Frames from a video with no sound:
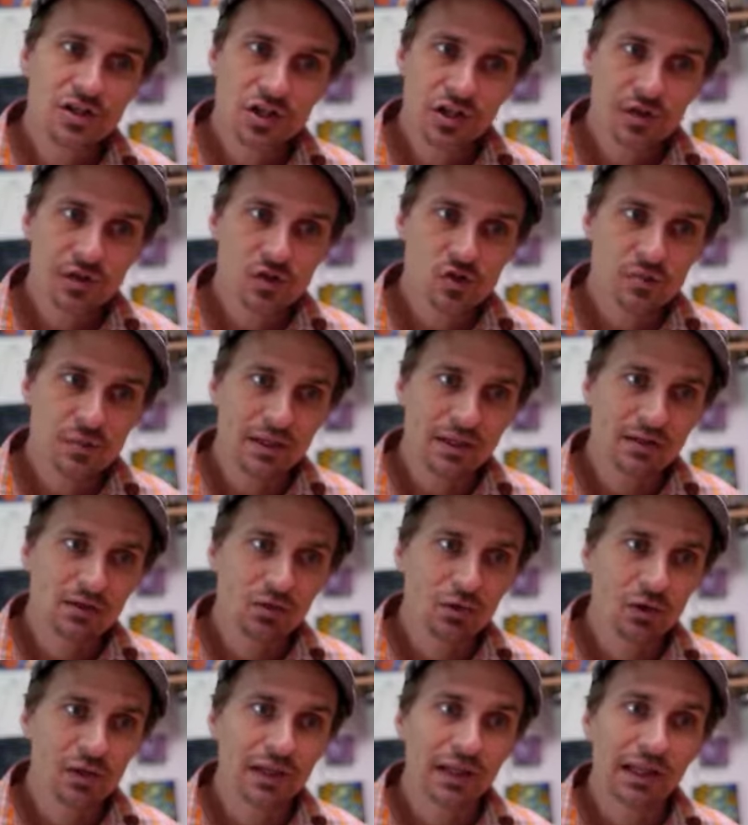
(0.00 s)
shutter speed,
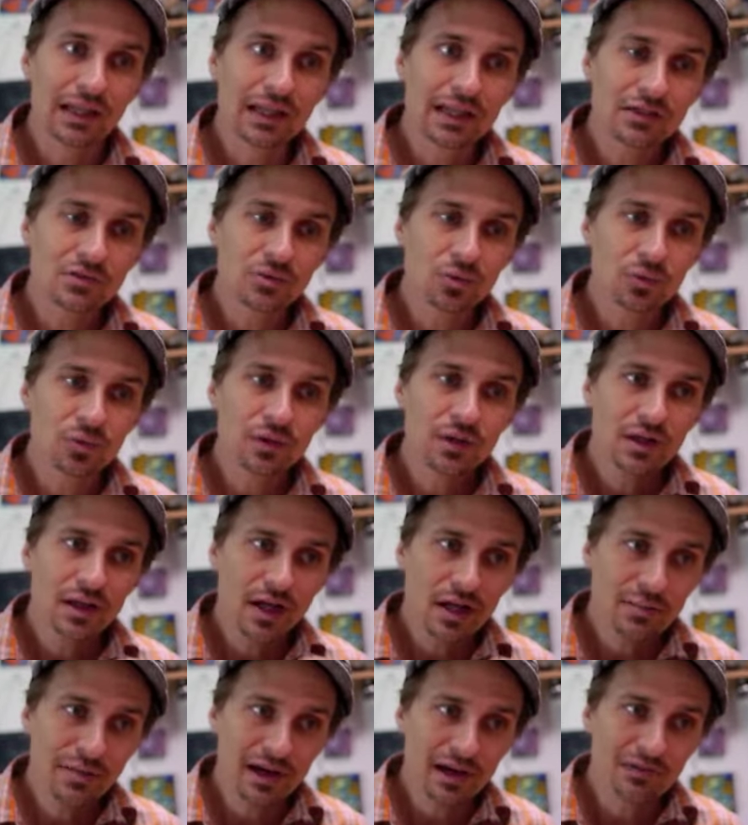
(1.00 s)
or the little
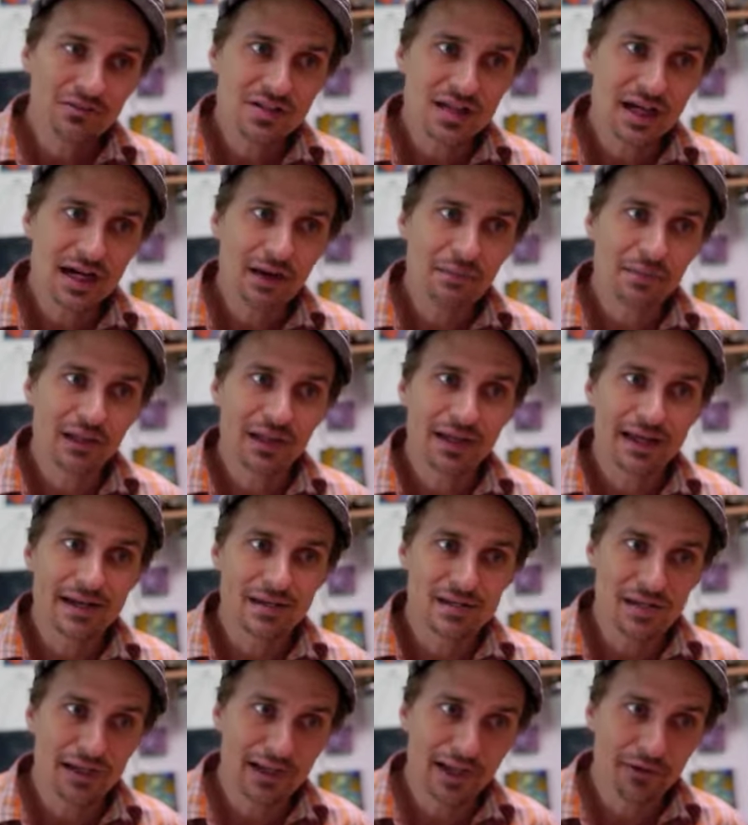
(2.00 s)
amount of time the light
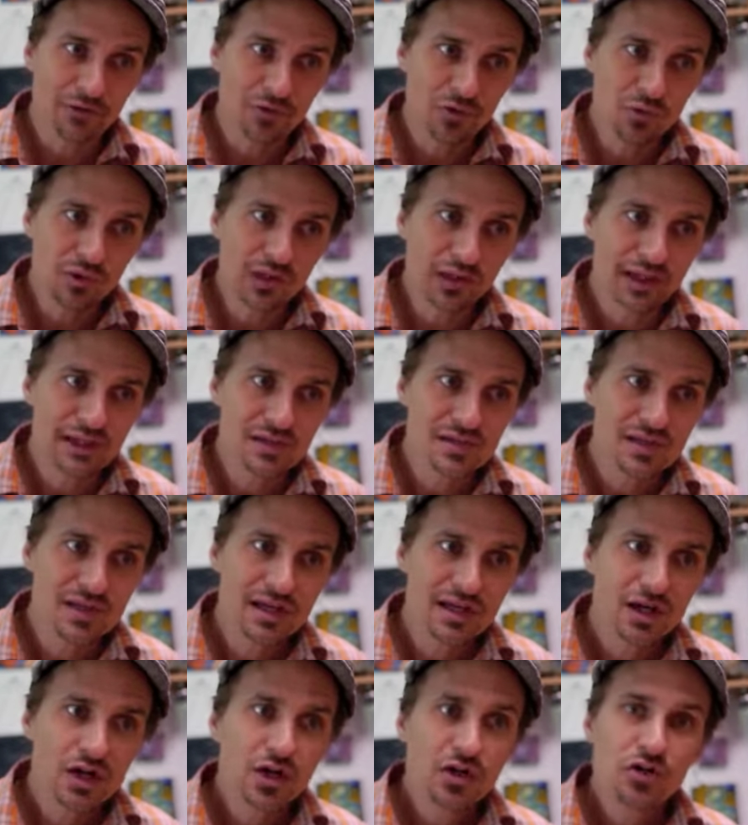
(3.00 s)
is allowed through the lens,
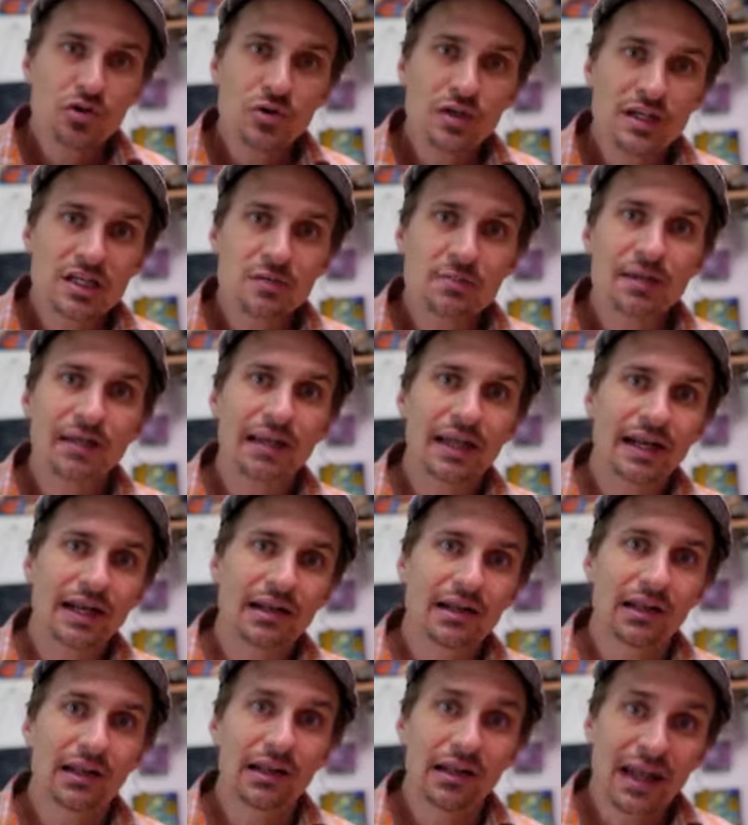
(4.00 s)
you need to be
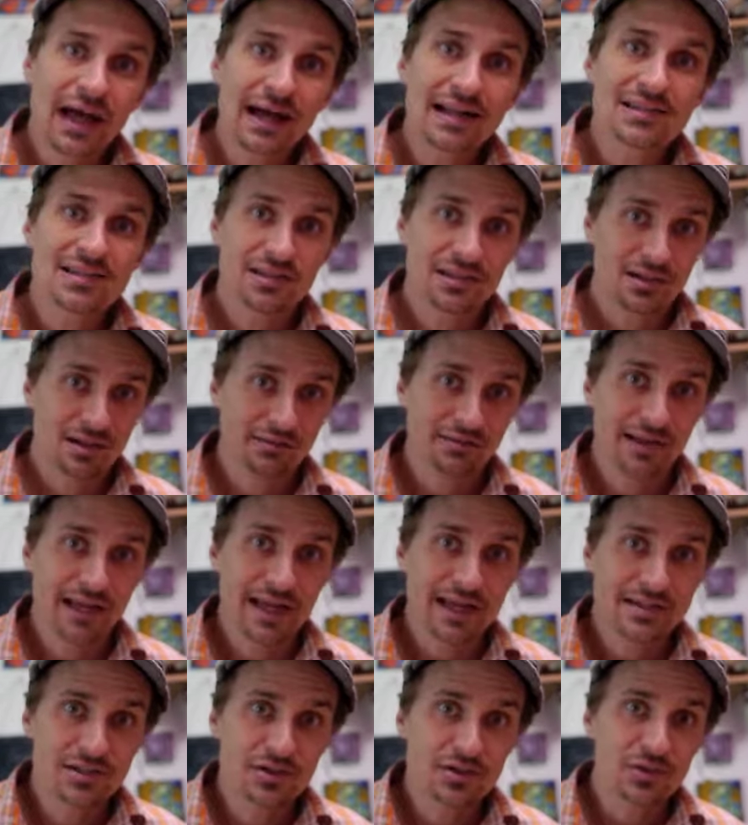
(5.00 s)
letting a lot of
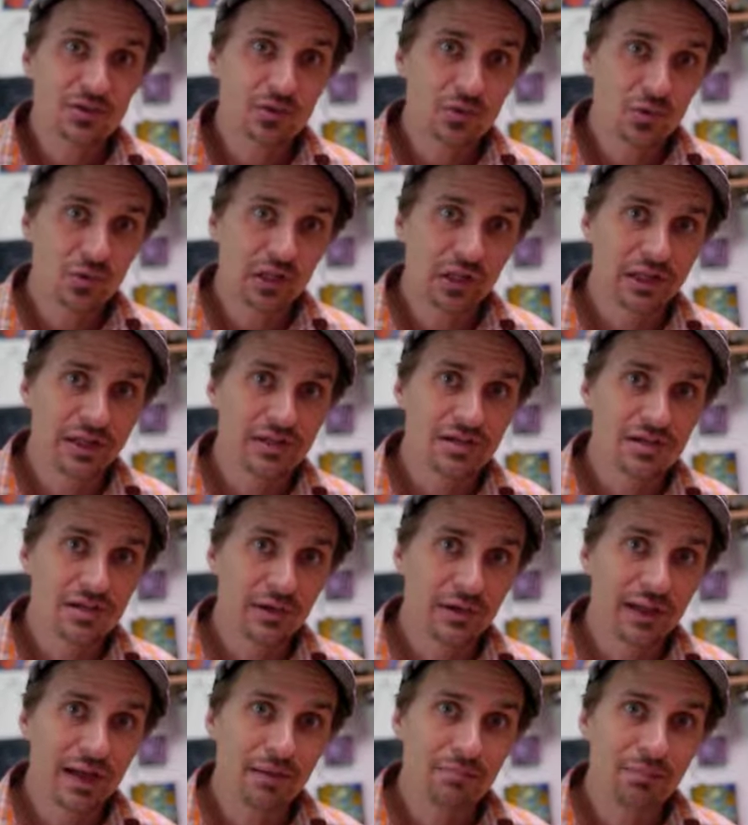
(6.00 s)
light through the lens
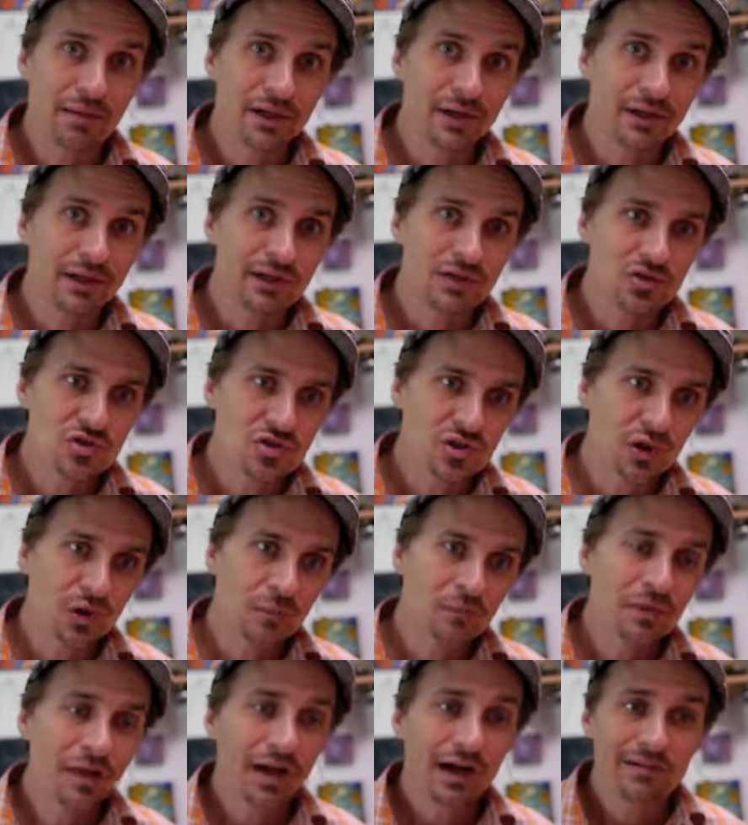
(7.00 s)
during that period.
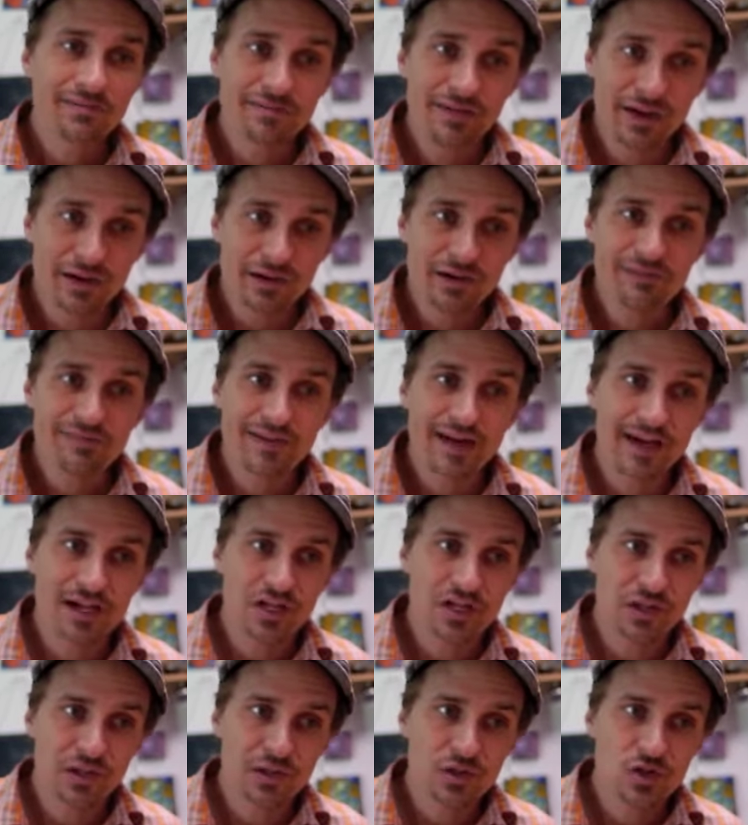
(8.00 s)
So a very fast
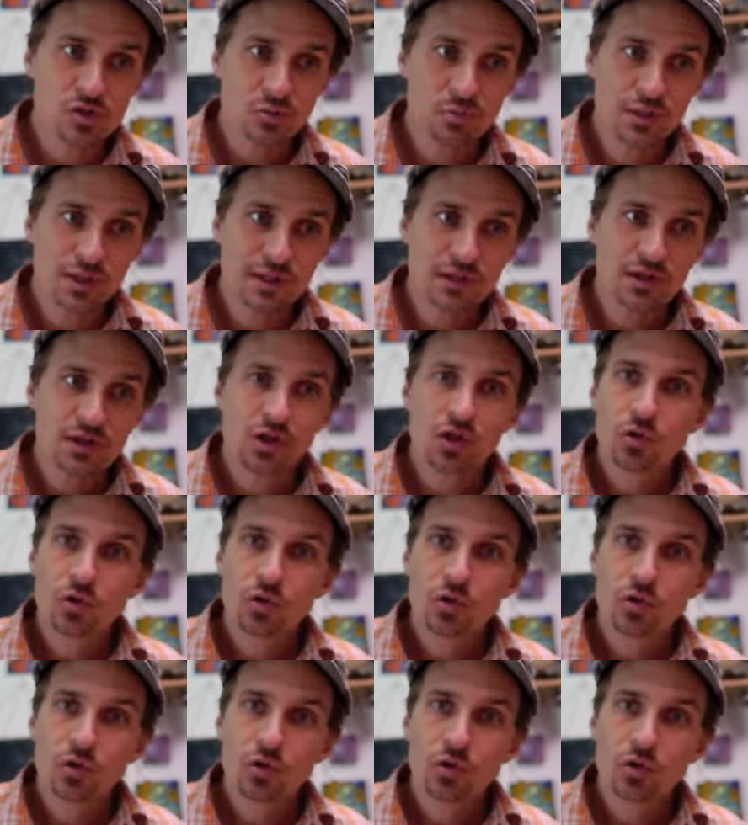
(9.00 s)
shutter speed